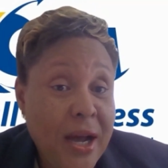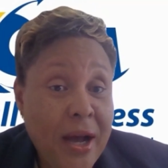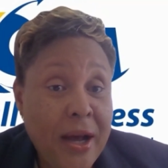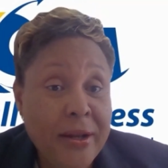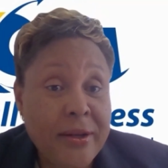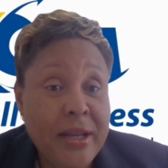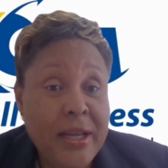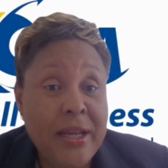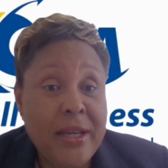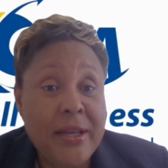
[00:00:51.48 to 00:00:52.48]
on
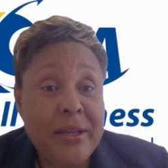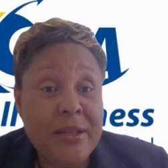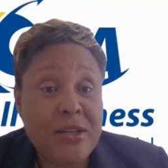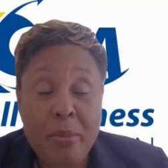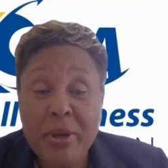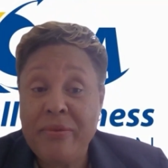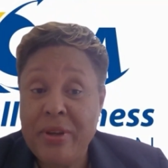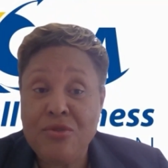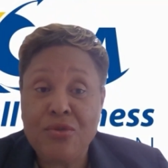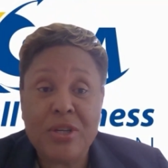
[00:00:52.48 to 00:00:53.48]
a topic of
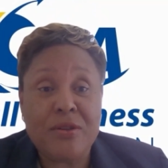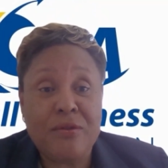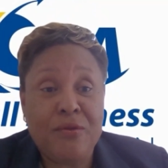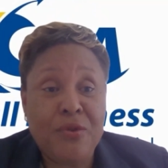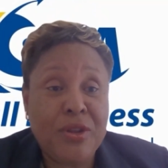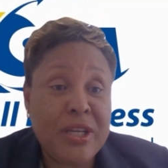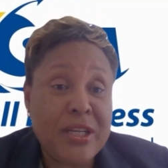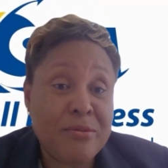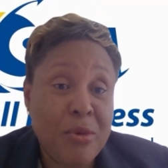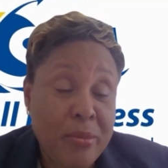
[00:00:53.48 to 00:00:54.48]
interest for
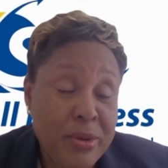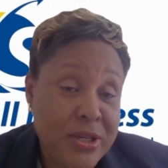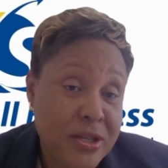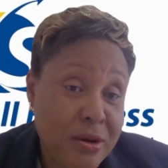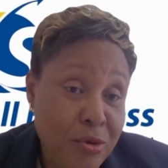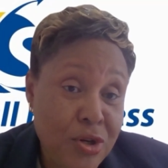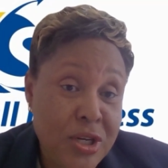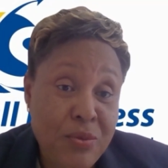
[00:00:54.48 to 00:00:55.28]
the small business community.